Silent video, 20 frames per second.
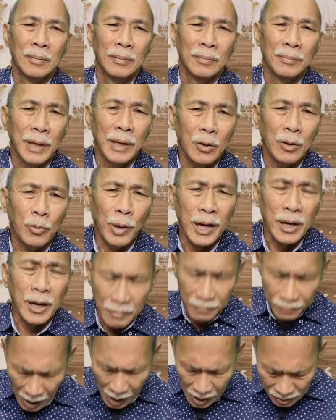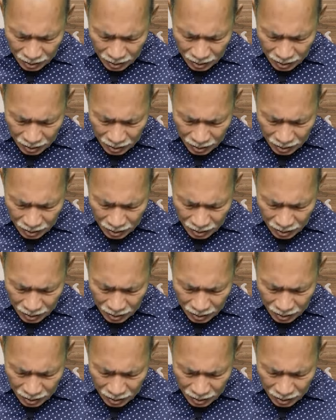Be quick and fast.